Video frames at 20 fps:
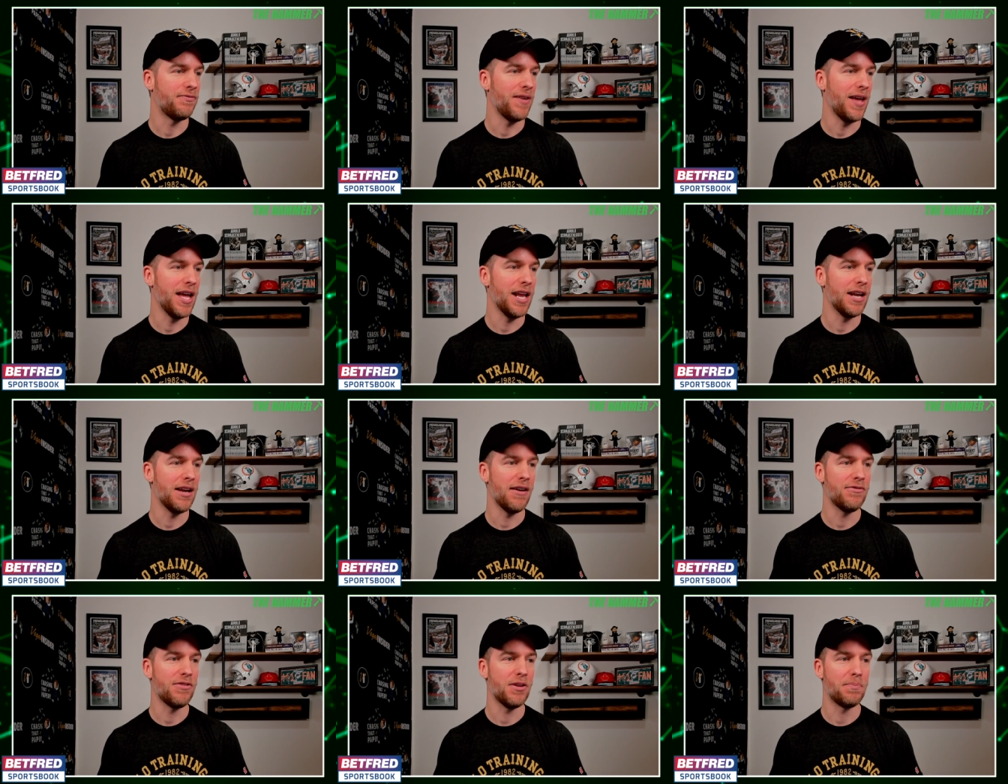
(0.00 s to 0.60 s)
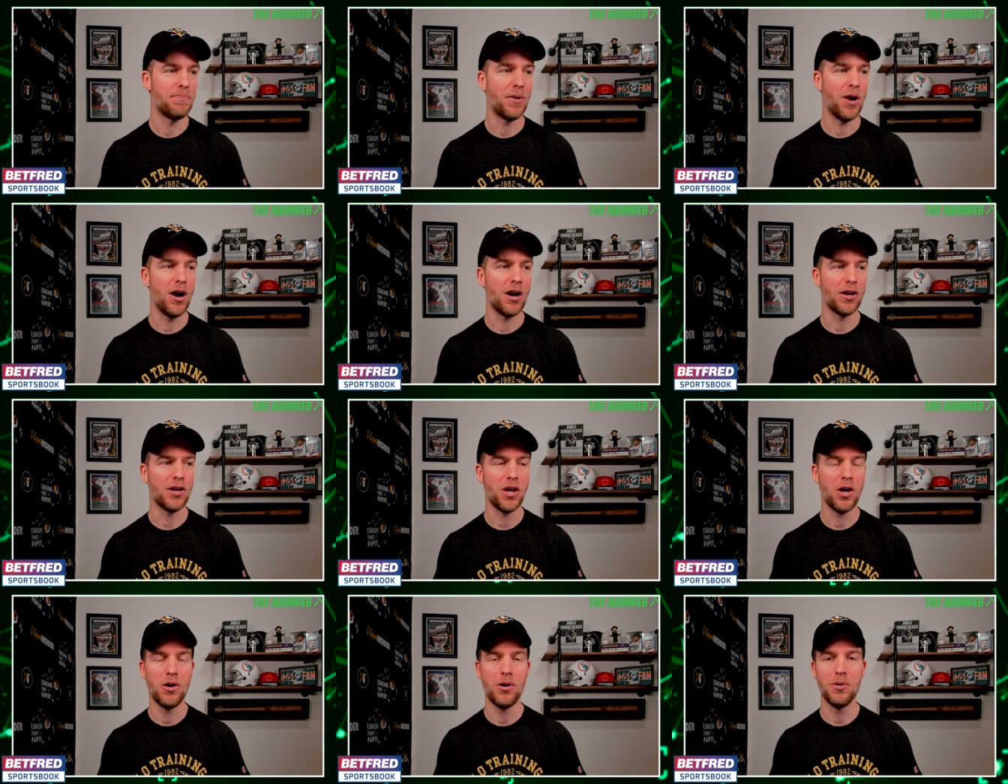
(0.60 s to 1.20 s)
fade of the
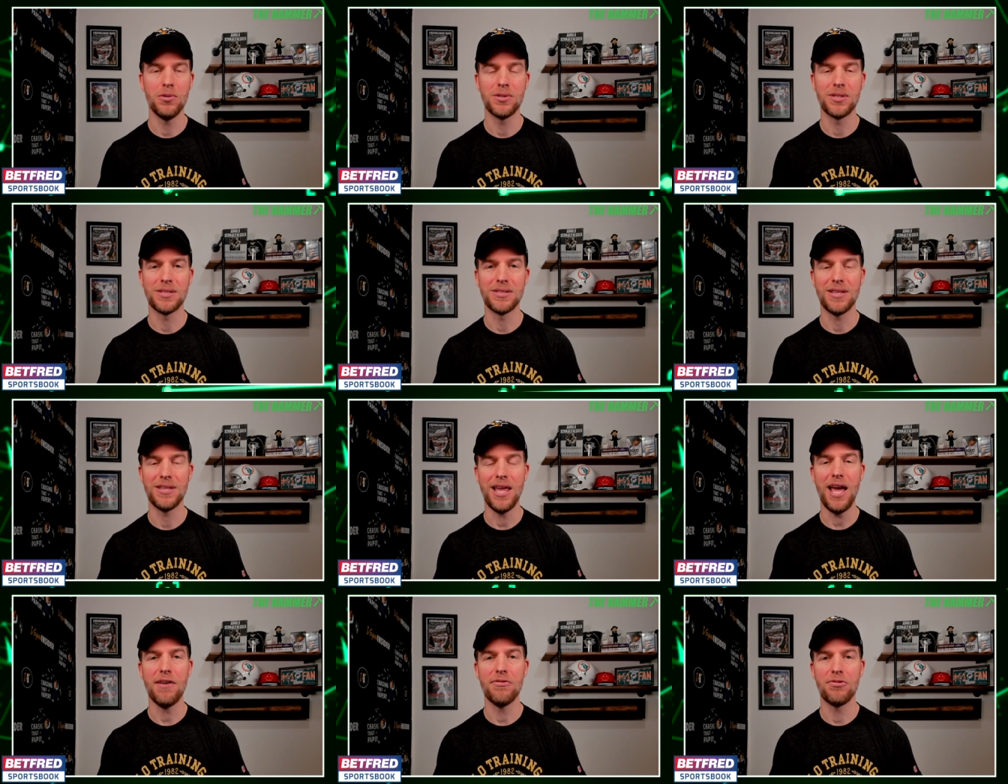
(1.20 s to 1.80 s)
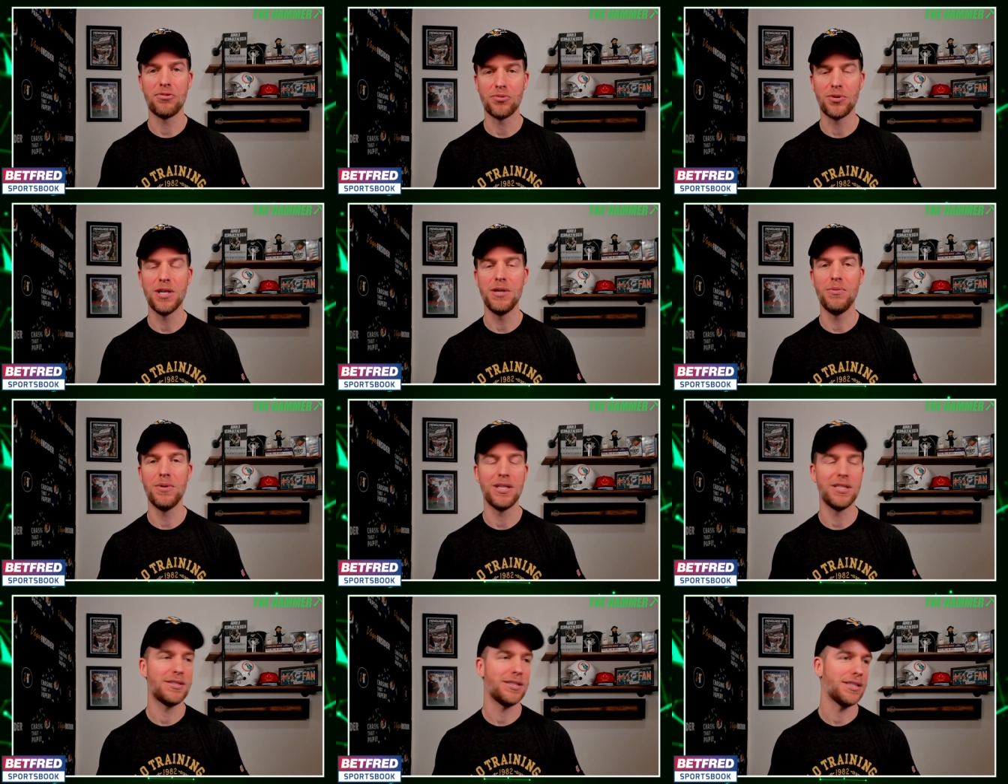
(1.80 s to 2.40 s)
Broncos. They have three
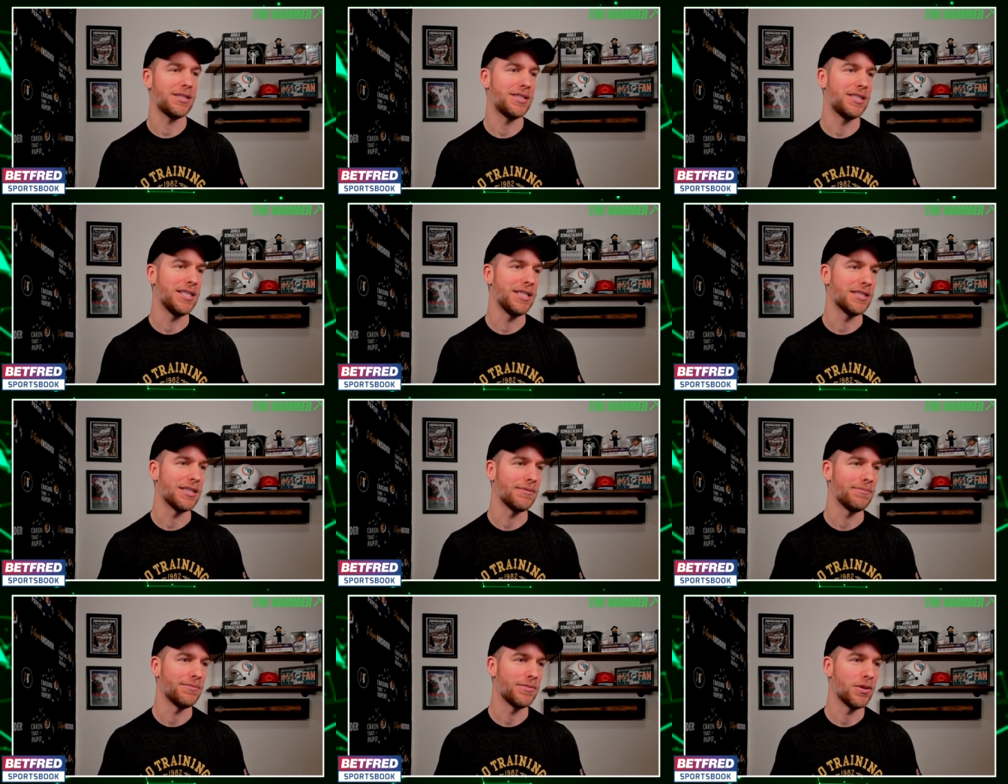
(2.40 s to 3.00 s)
wins this season.